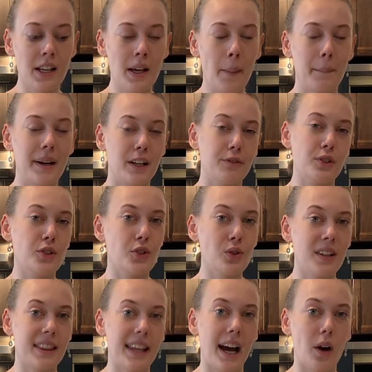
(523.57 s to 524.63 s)
But if you do
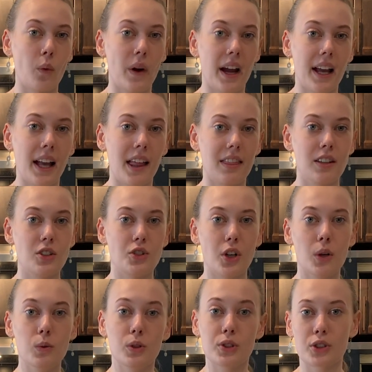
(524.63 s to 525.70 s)
it that way, the
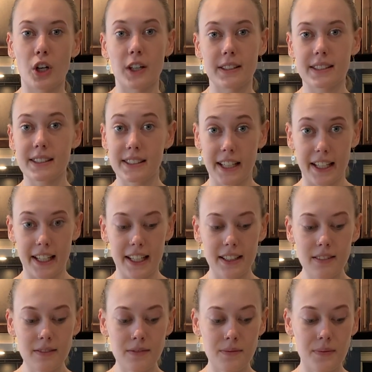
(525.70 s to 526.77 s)
dough will start sticking.